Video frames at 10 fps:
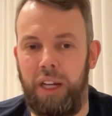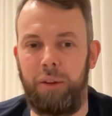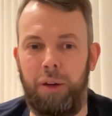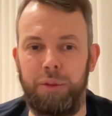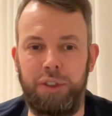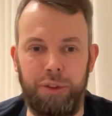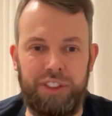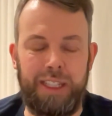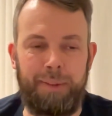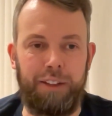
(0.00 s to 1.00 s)
I would
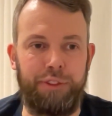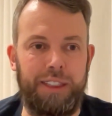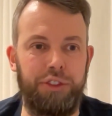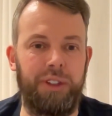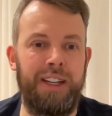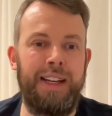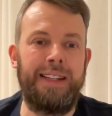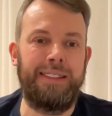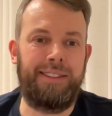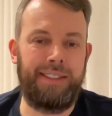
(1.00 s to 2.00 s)
contact the manufacturer,
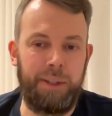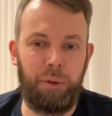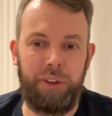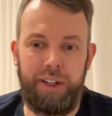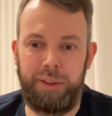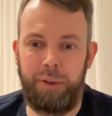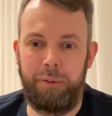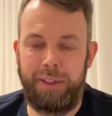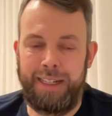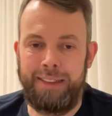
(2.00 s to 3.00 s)
see what their
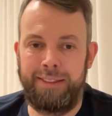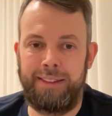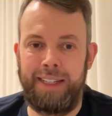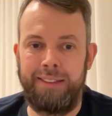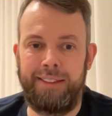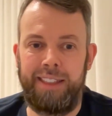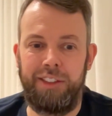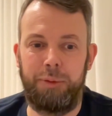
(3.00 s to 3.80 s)
equipment is intended